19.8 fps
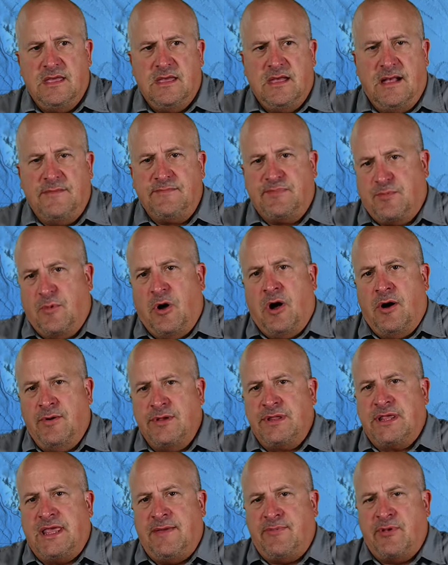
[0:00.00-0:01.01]
I'm
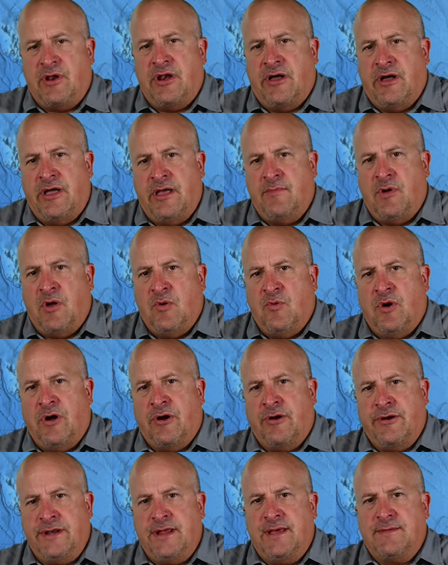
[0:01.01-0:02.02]
always keeping an eye on my
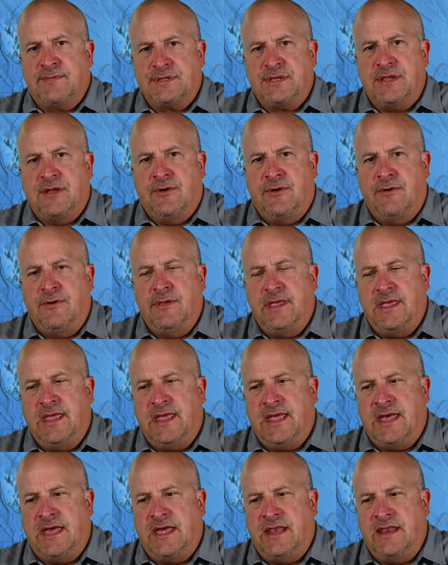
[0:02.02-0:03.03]
water temp still.
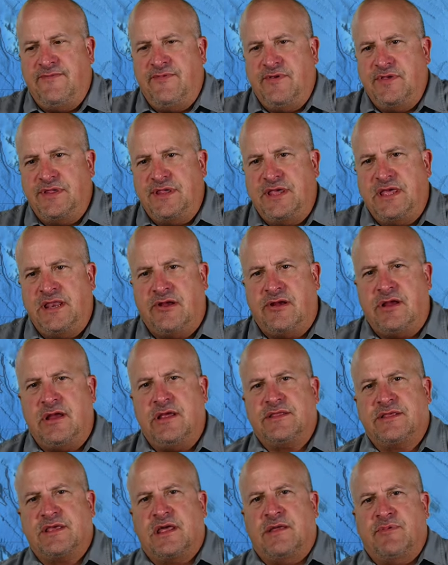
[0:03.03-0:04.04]
And if you see an area
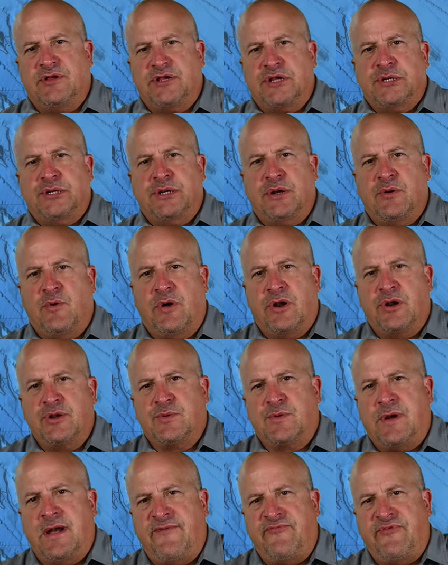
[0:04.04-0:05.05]
that's got a bunch of shearwaters
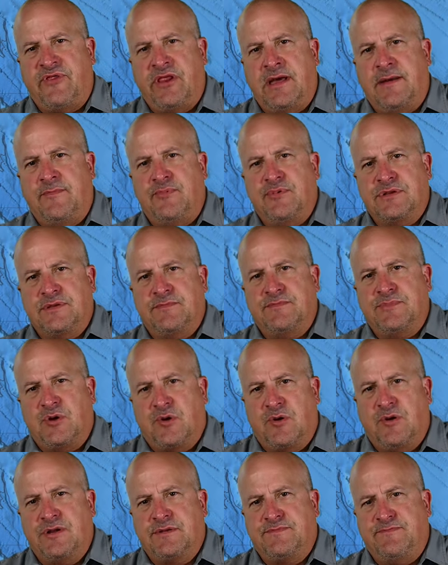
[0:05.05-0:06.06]
rafted up or some
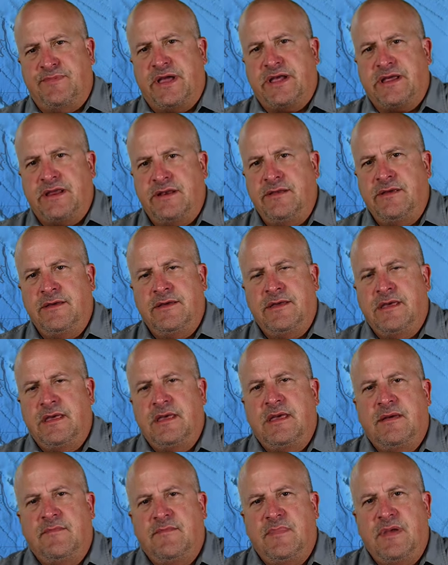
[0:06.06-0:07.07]
terns picking,
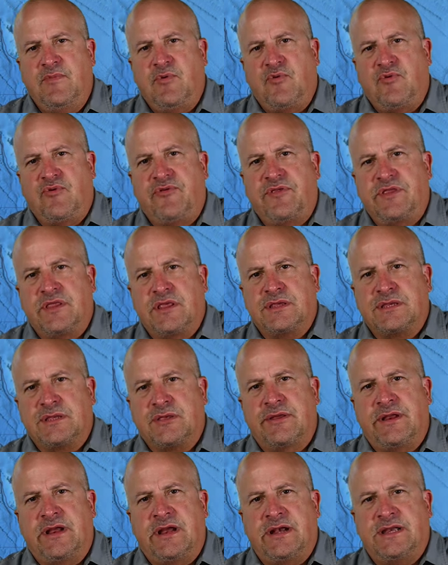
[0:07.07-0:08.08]
maybe worth to
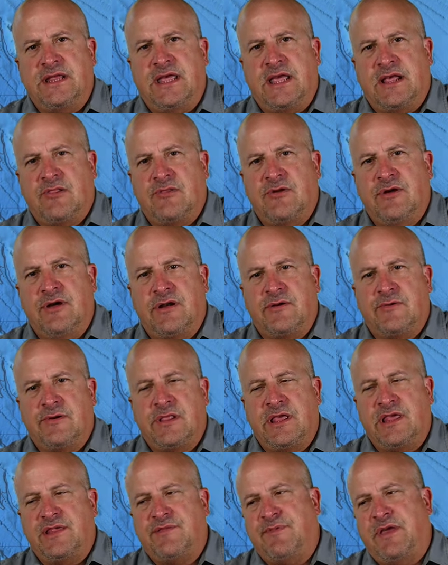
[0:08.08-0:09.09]
slow down and take a look, or at
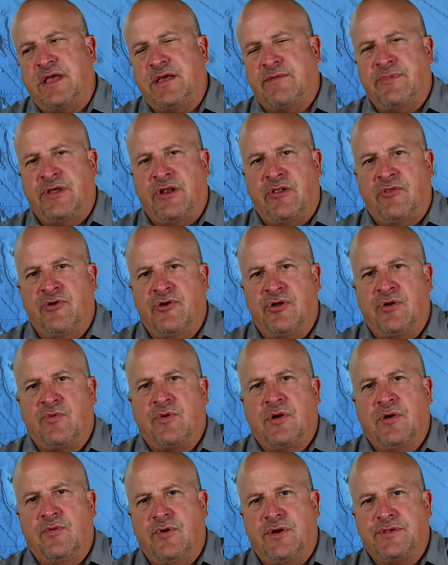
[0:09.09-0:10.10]
least make a mental note of
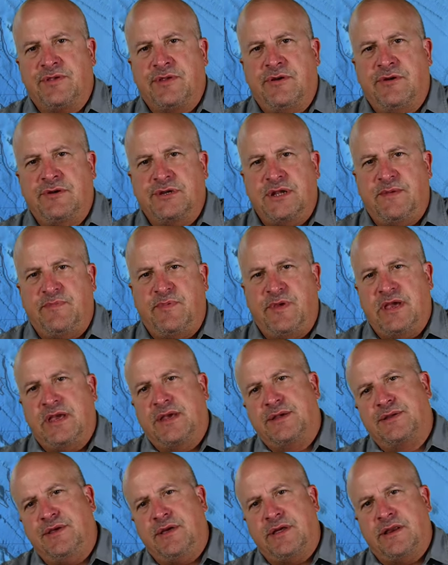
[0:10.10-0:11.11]
where it was on your
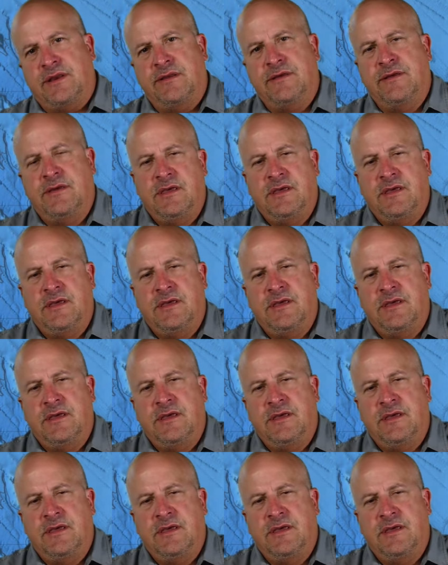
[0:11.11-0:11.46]
GPS so you can